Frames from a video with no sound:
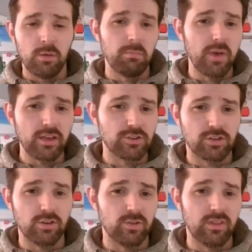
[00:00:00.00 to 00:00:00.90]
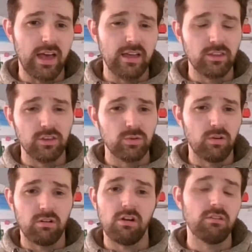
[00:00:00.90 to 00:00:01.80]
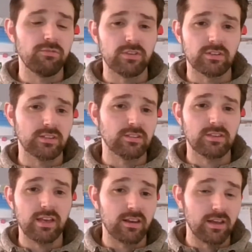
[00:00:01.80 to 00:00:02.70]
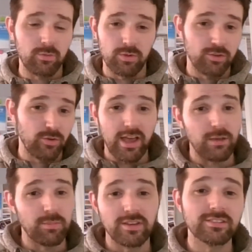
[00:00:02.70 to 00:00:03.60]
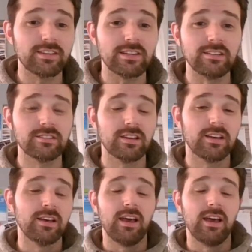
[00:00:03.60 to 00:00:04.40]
Make sure that you are confident, as I say, like with your ABCs,